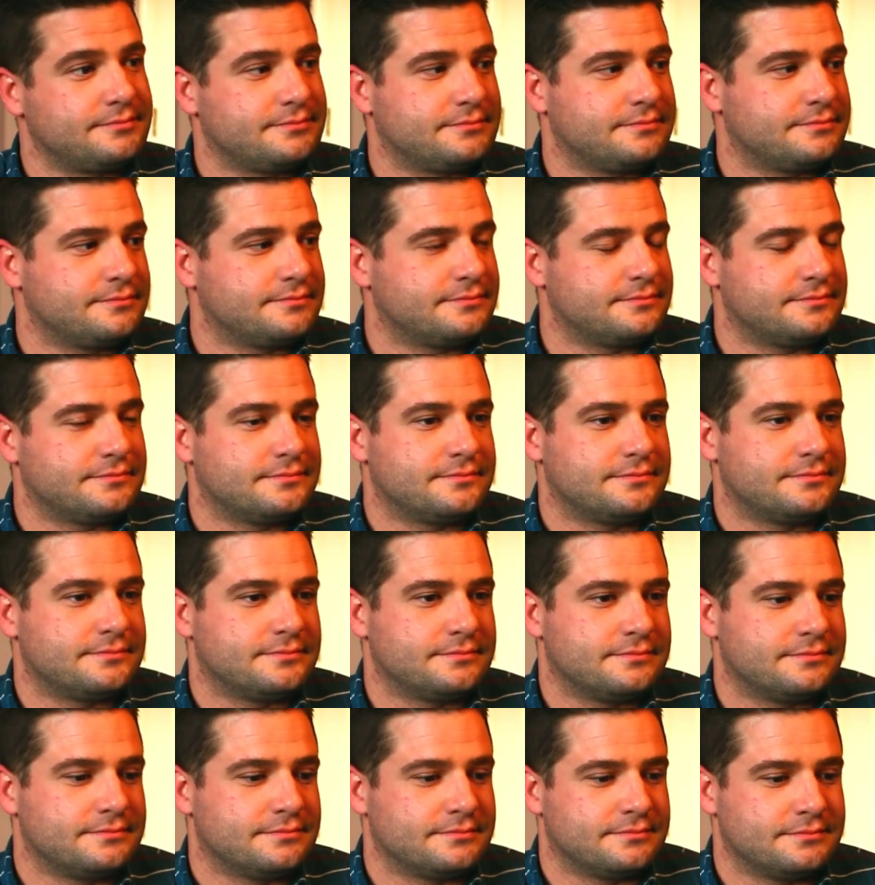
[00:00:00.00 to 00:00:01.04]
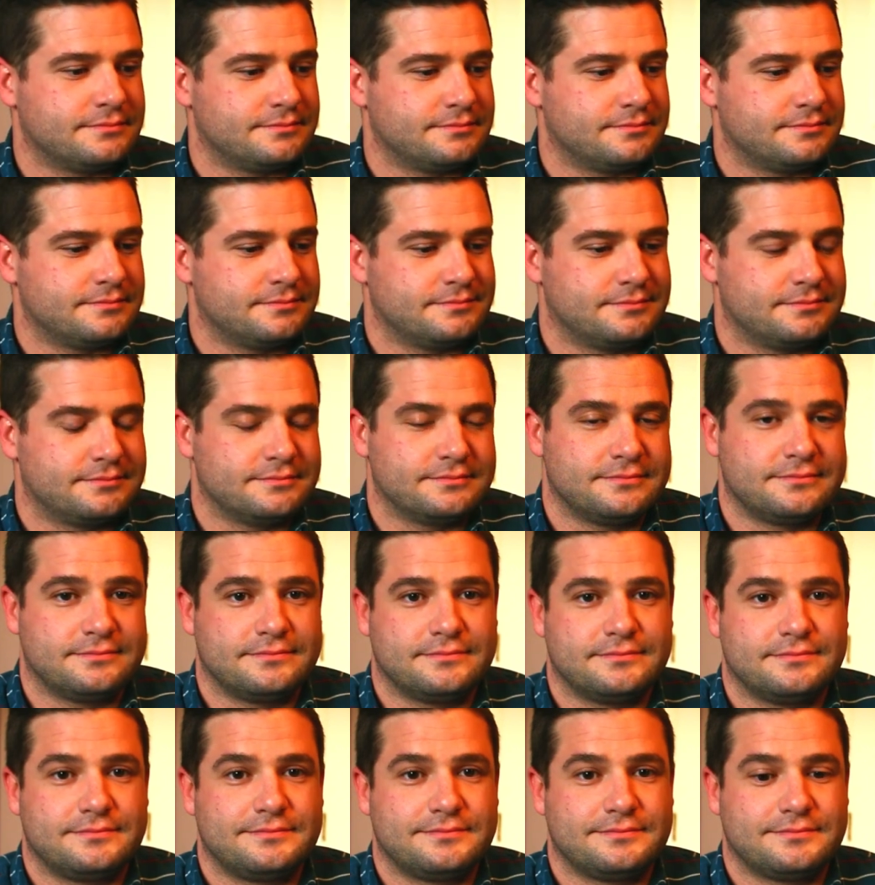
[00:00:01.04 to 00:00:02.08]

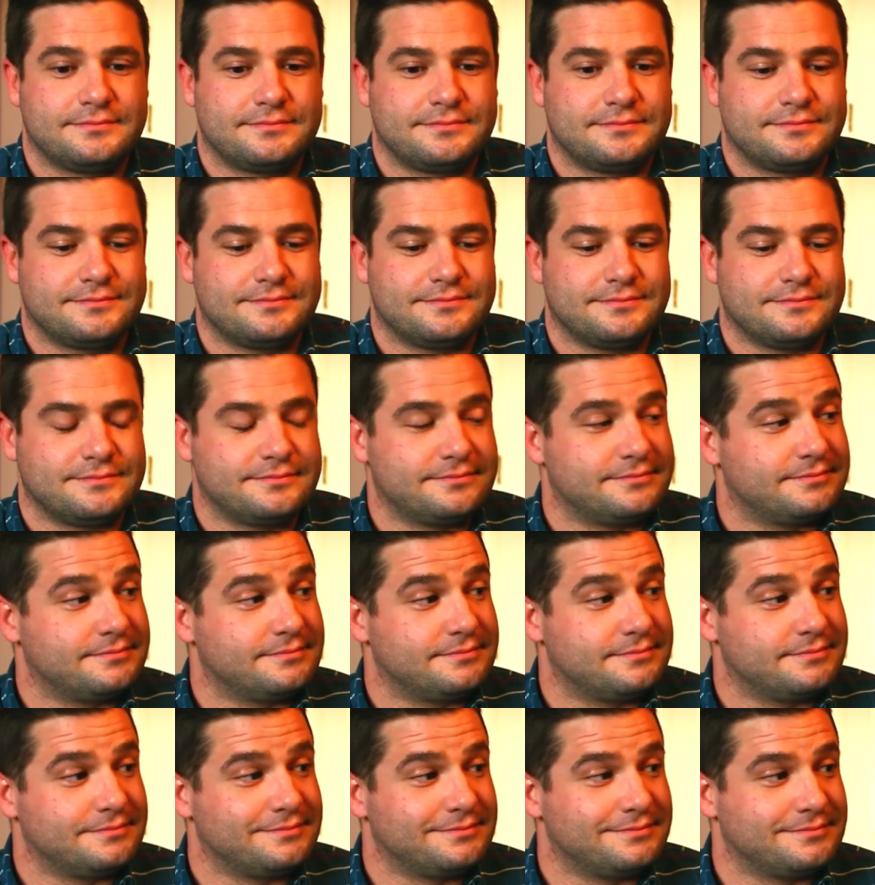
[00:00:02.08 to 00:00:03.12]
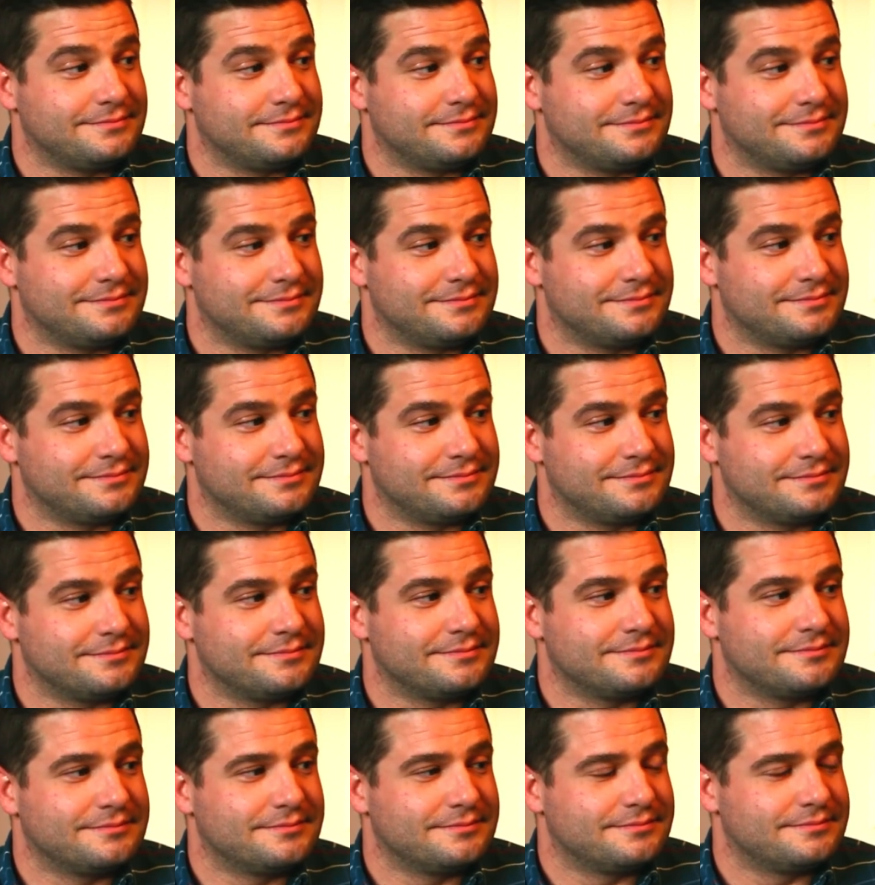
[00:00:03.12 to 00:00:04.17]

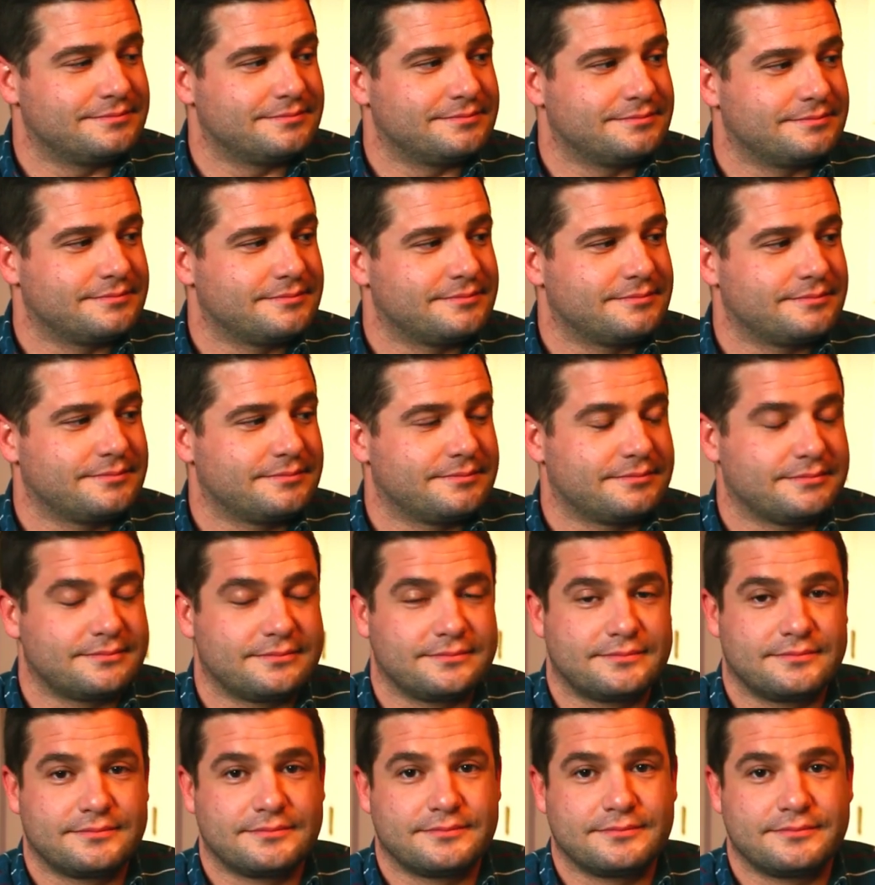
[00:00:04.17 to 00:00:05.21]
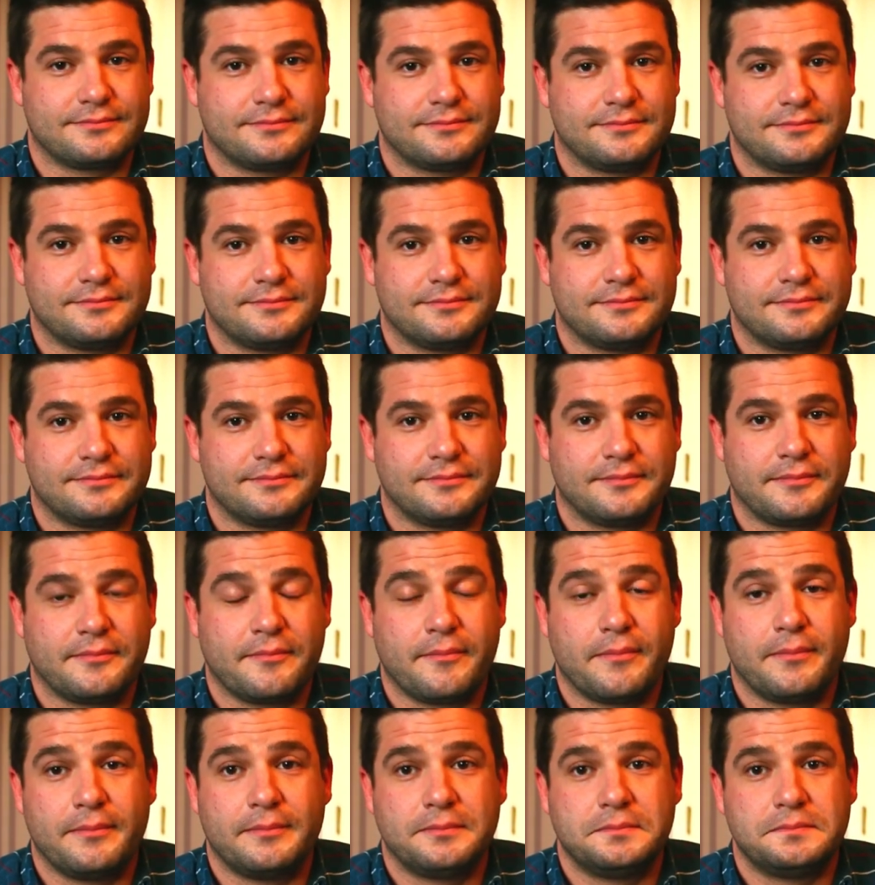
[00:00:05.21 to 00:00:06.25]

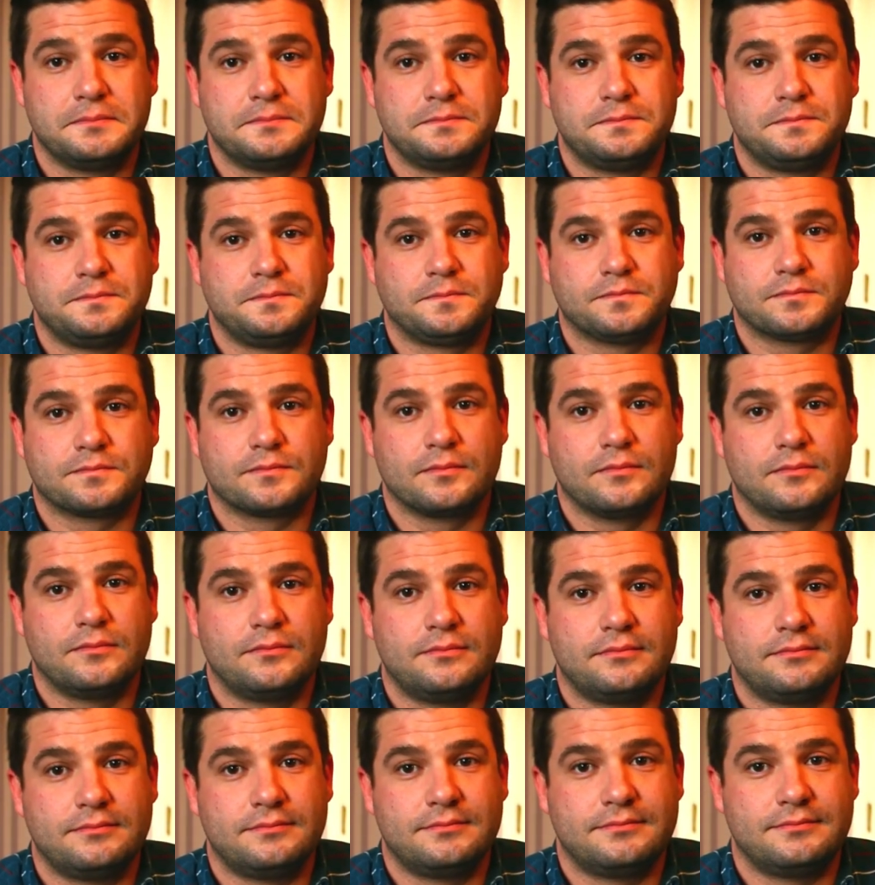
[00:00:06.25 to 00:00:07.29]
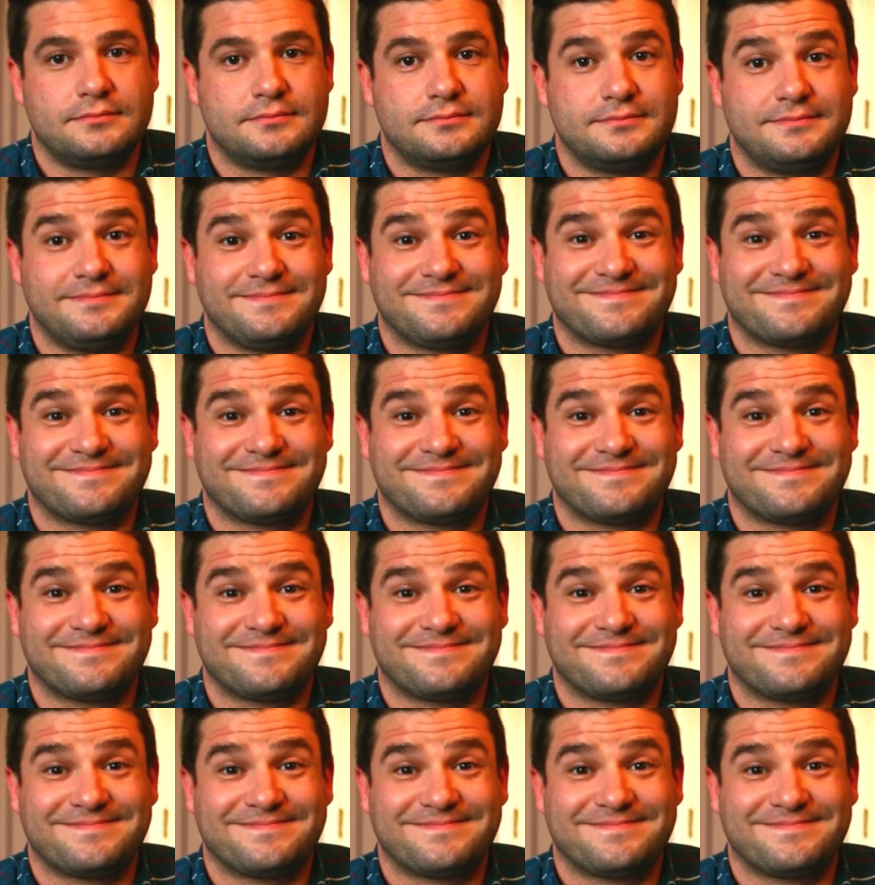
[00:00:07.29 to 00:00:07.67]
The person shown says nothing.